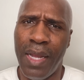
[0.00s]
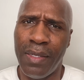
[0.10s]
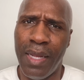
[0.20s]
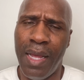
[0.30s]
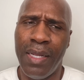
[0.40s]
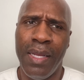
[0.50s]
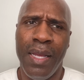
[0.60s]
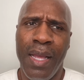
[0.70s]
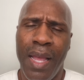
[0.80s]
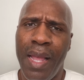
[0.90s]
like that
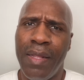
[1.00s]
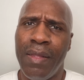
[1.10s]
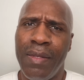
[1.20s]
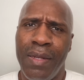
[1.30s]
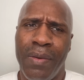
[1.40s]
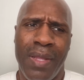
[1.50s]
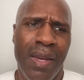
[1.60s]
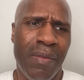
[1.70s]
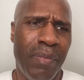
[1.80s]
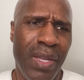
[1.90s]
and you know
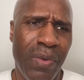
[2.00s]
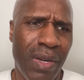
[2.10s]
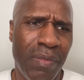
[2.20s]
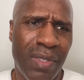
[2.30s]
they'll be with them.